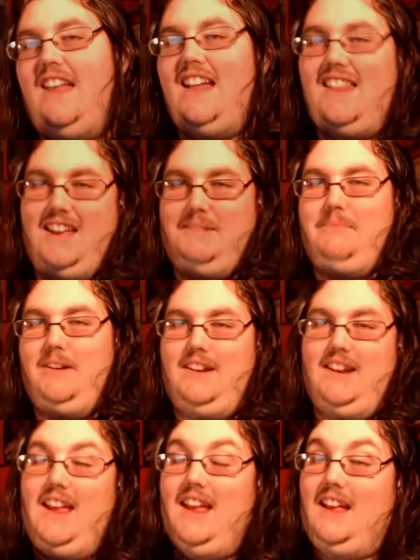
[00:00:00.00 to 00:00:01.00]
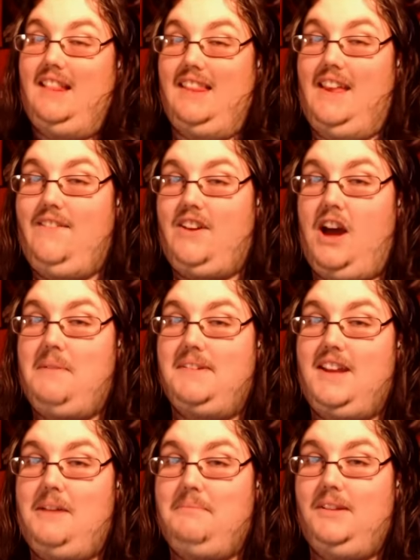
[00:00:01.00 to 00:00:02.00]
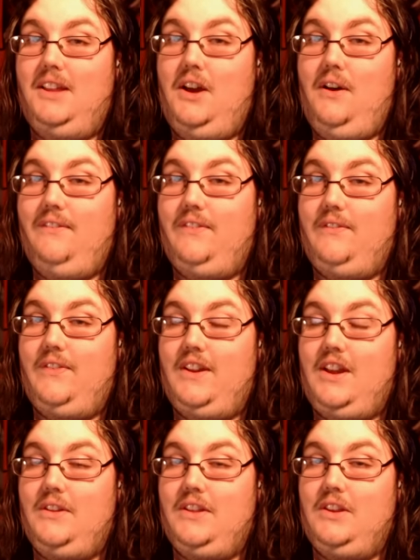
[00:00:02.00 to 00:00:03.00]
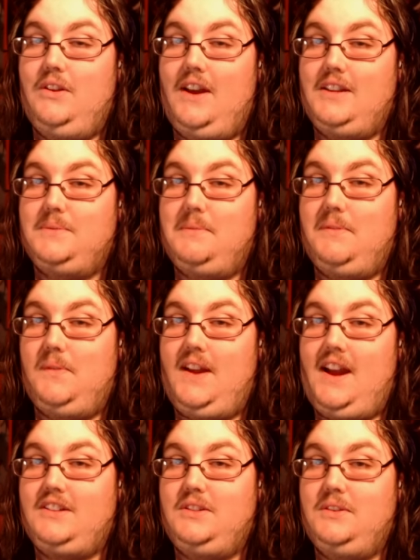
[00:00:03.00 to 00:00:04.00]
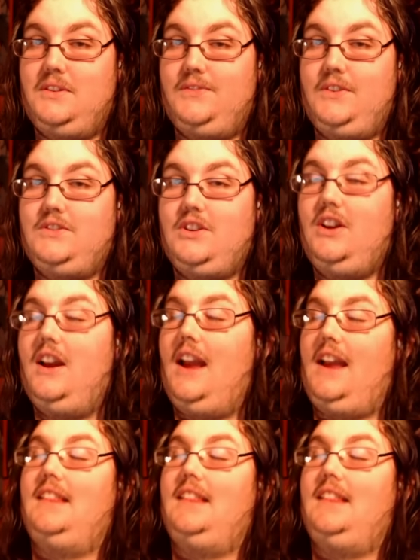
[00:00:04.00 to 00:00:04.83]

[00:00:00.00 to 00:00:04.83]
that like button. Leave a comment down below of a video that you guys want me to react to in the future,